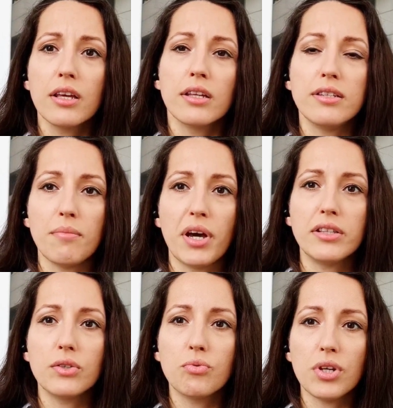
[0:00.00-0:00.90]
they might
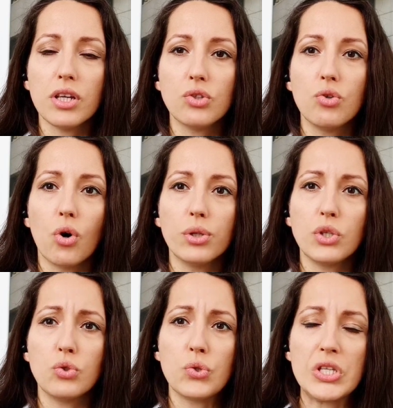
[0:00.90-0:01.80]
agree only
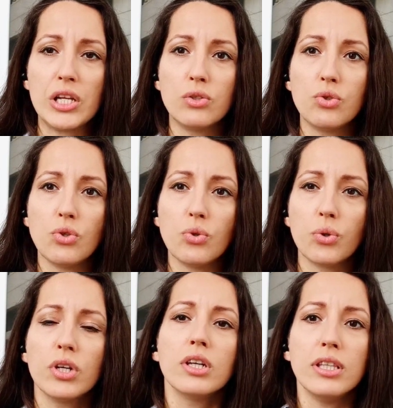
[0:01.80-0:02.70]
to sell to you
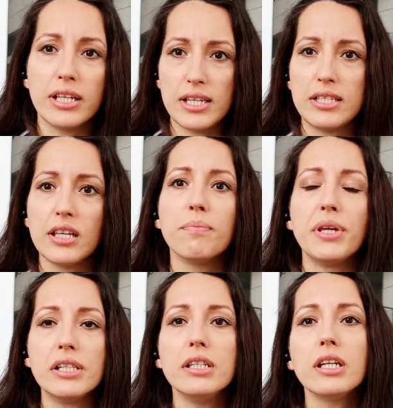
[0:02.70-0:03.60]
the existing
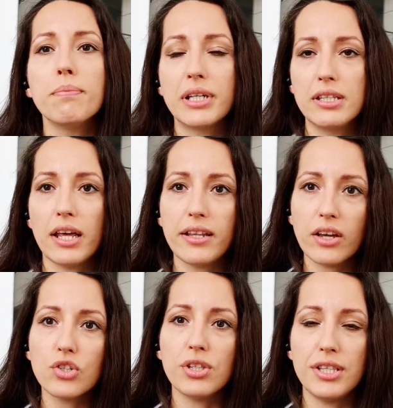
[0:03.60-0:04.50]
building, but not
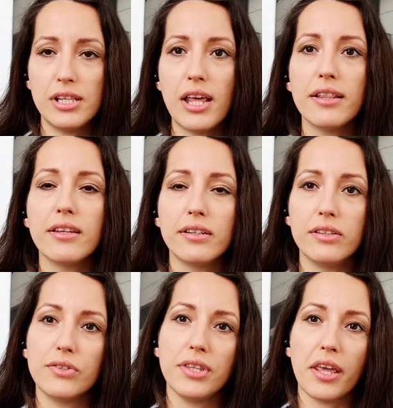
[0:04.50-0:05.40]
actually the land
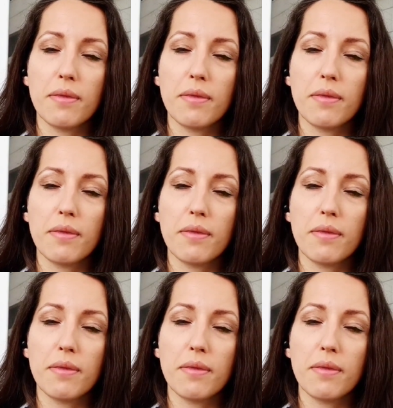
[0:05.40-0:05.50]
underneath.